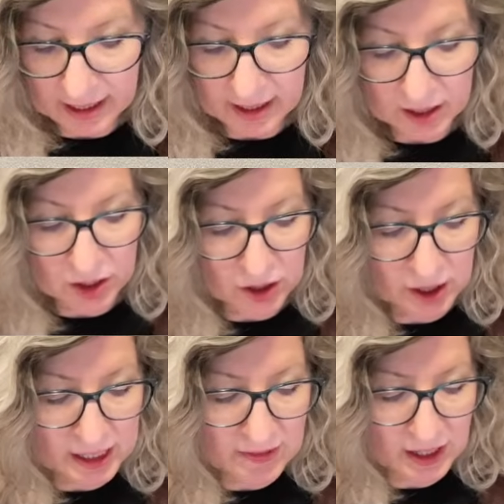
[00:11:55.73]
You could
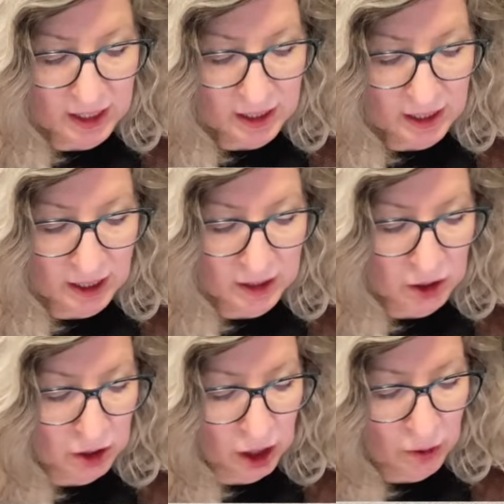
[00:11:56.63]
leave it a little
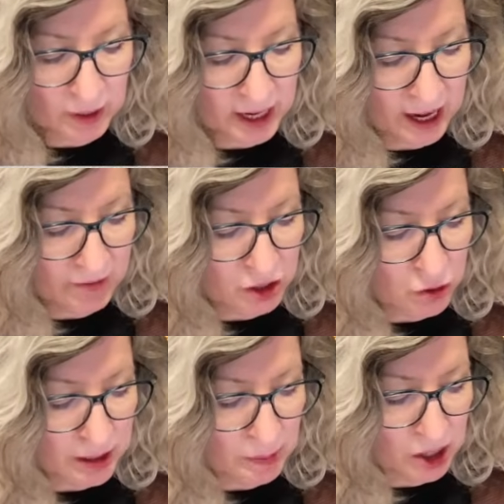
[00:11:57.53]
low and have a
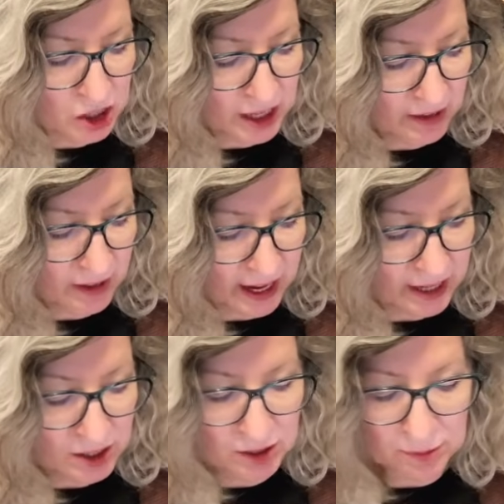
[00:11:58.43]
tree brush like that
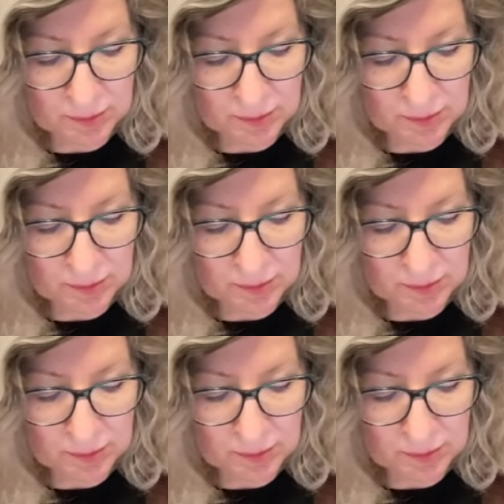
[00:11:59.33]
too.